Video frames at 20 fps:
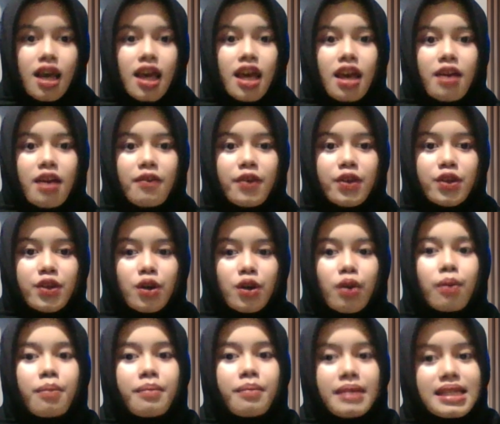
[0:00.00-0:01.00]
Even though
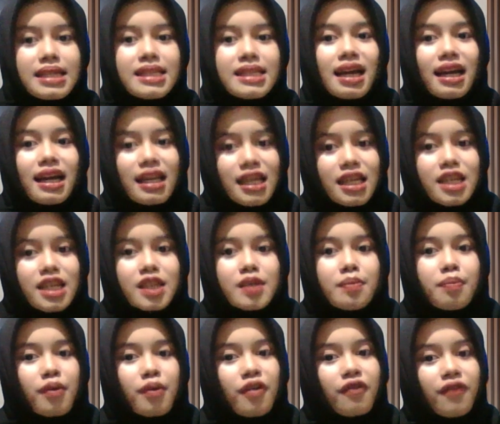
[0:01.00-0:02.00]
Miss Agis
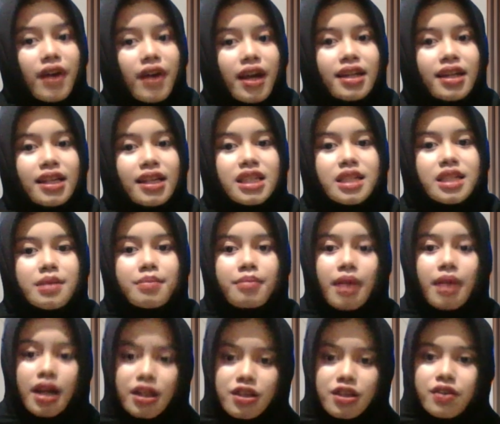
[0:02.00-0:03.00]
provided the
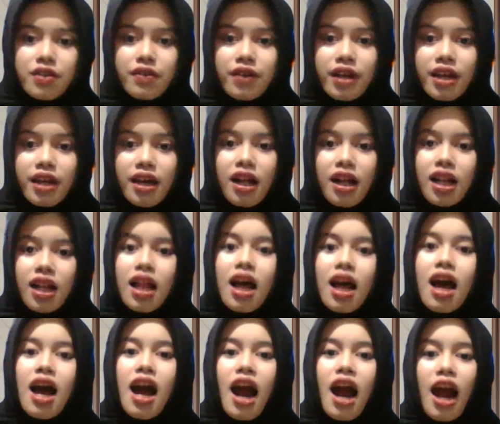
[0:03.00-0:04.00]
material,
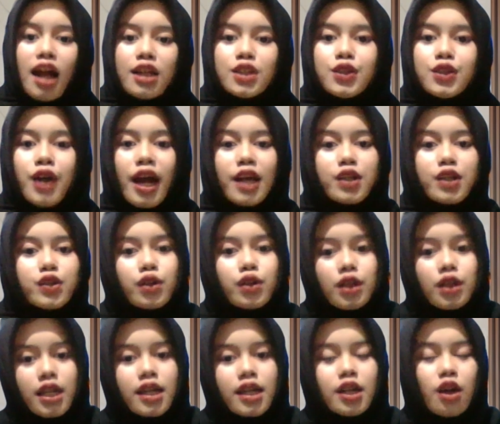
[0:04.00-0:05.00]
I also had to
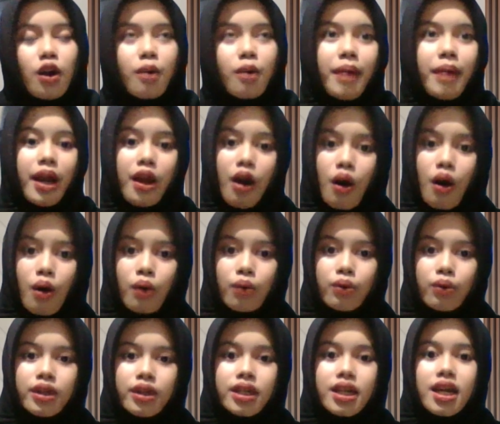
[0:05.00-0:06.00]
learn on my
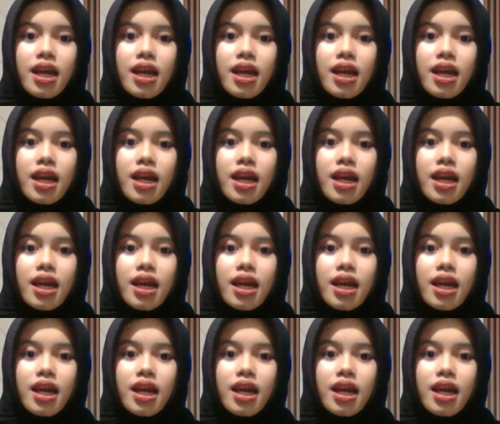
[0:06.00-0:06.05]
own,